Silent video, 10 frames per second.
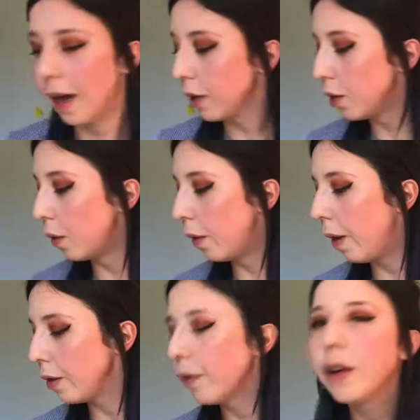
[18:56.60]

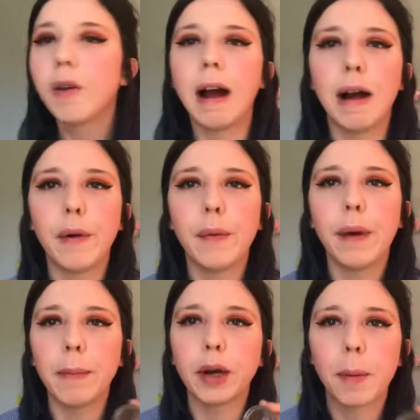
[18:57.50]
So I don't really know how
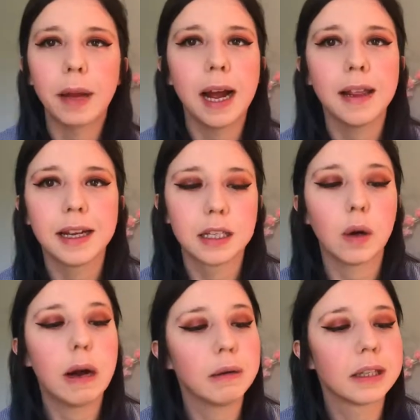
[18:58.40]
I'm going to apply this
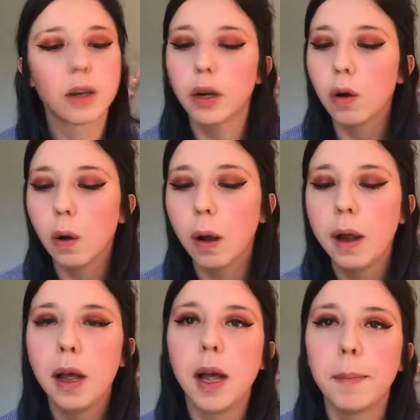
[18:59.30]
or how this is going to go.
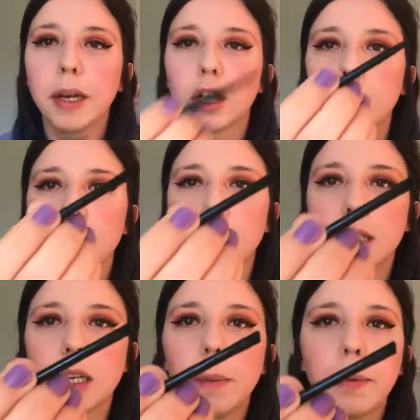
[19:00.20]
But it comes with
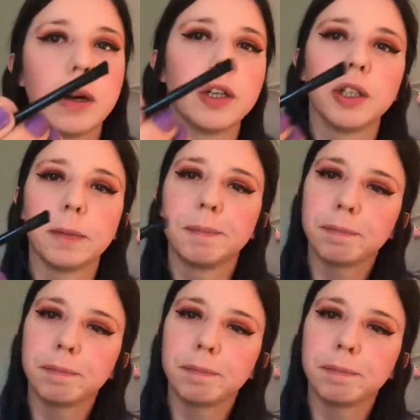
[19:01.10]
this little brush.